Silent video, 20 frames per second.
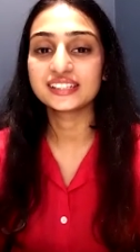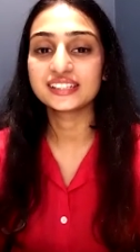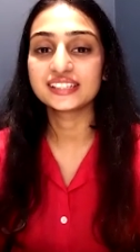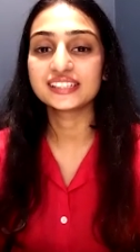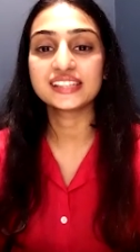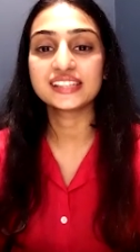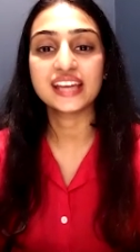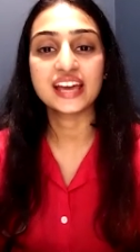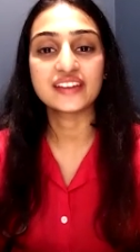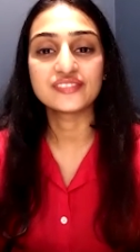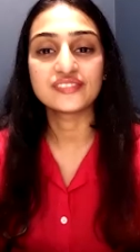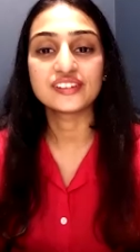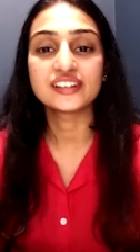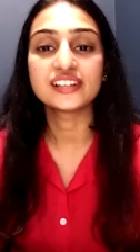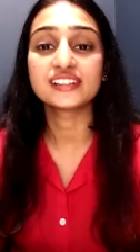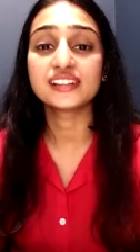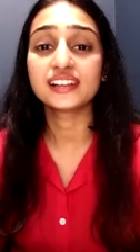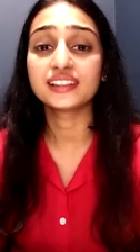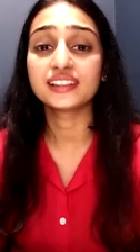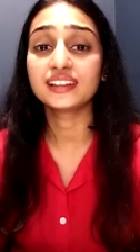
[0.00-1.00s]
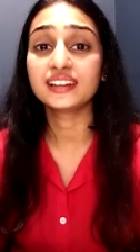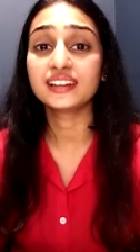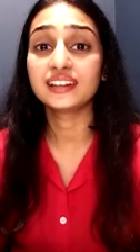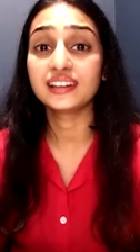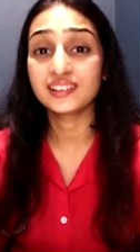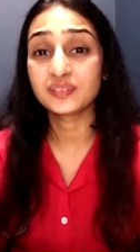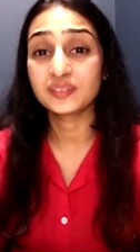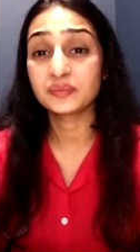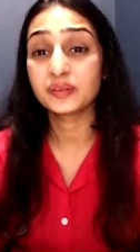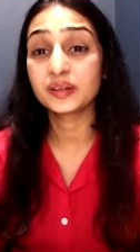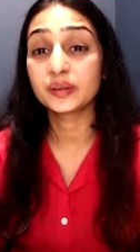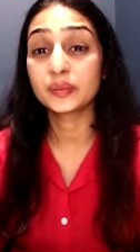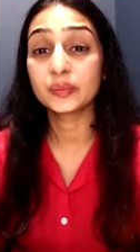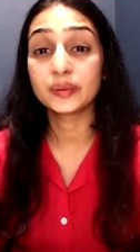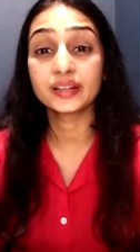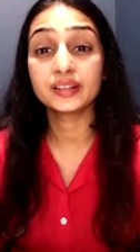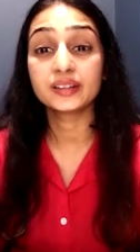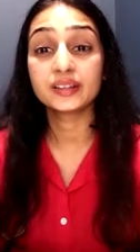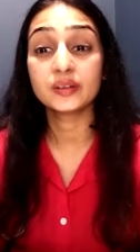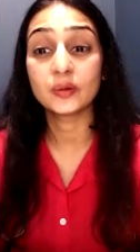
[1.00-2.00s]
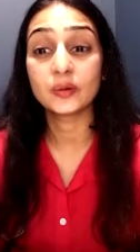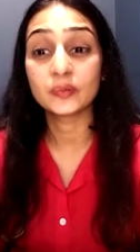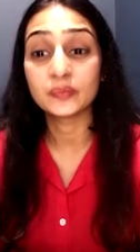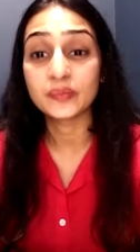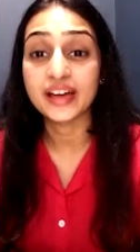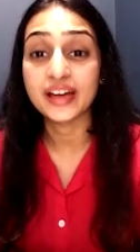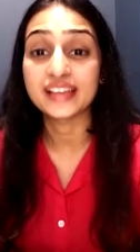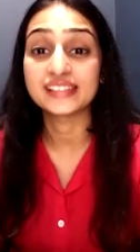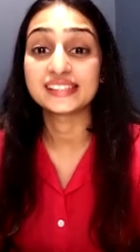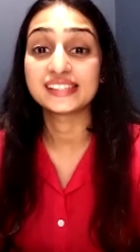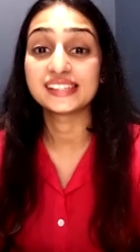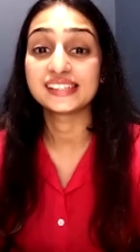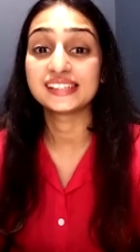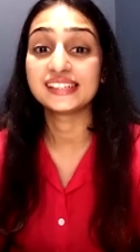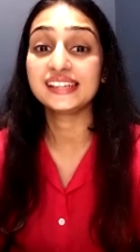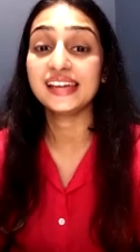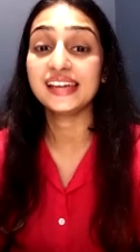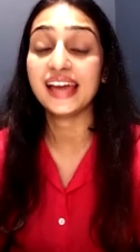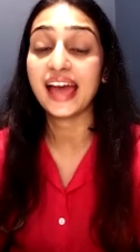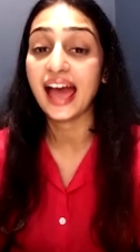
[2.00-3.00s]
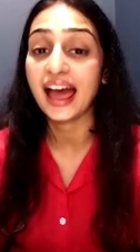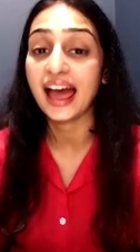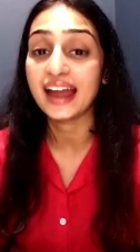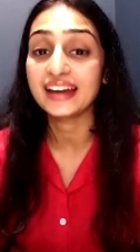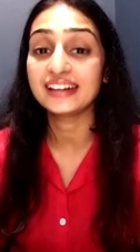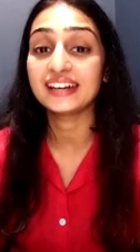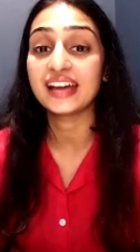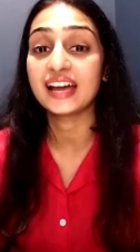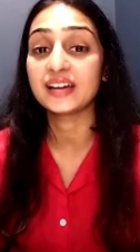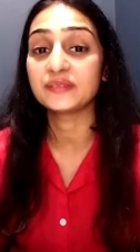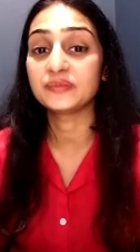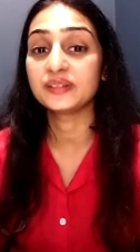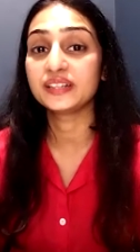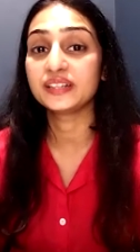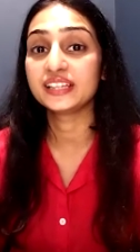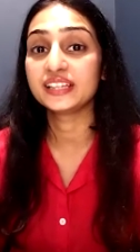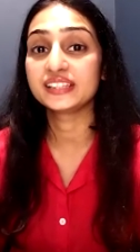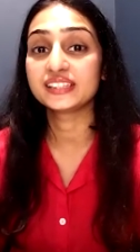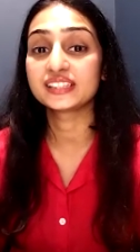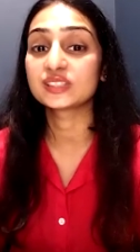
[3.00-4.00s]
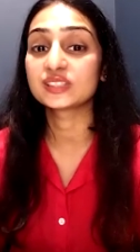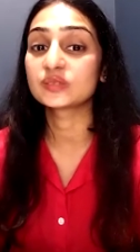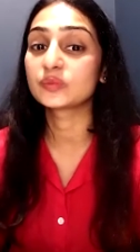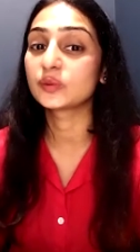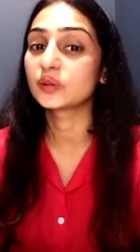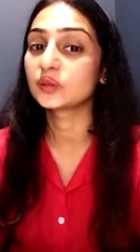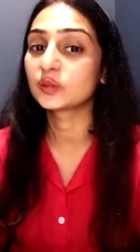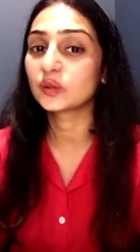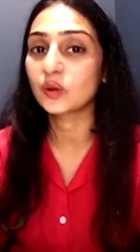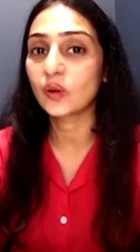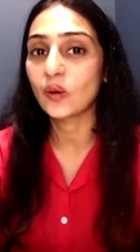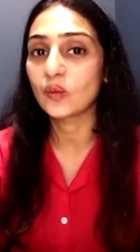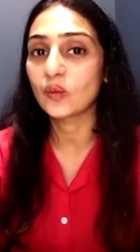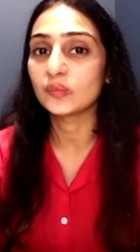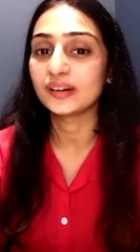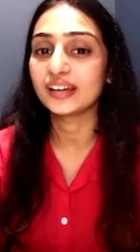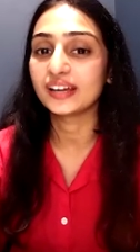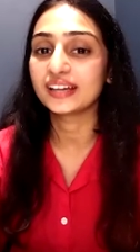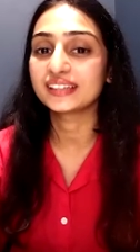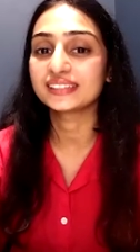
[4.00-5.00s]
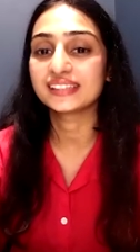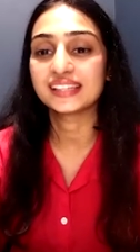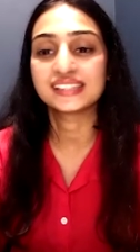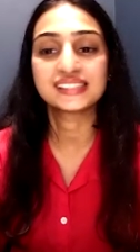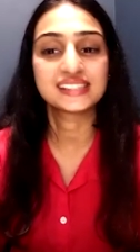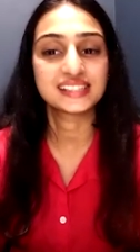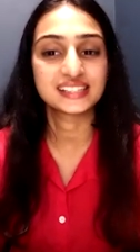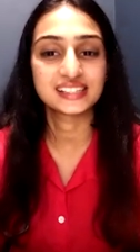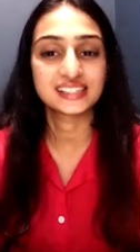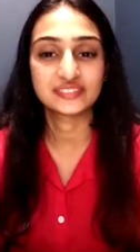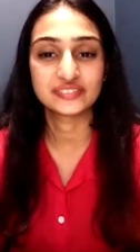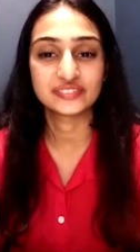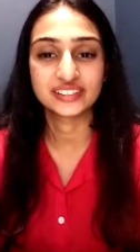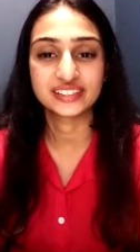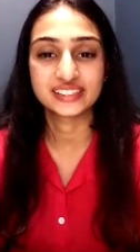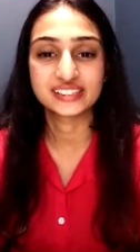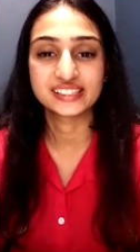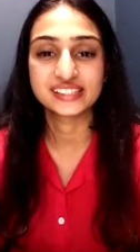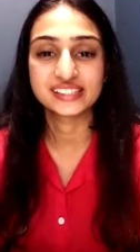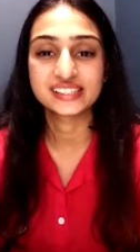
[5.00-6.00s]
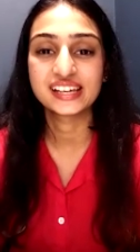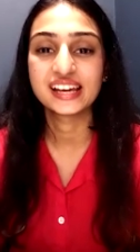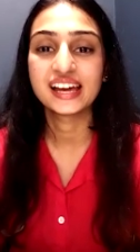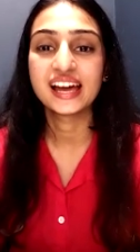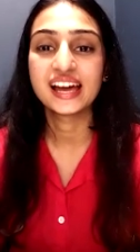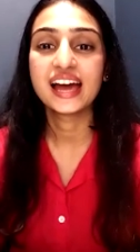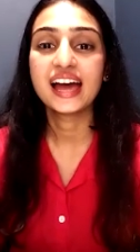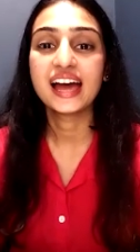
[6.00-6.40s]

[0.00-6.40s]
it is evident that the link between obesity and diabetes is both complex and significant.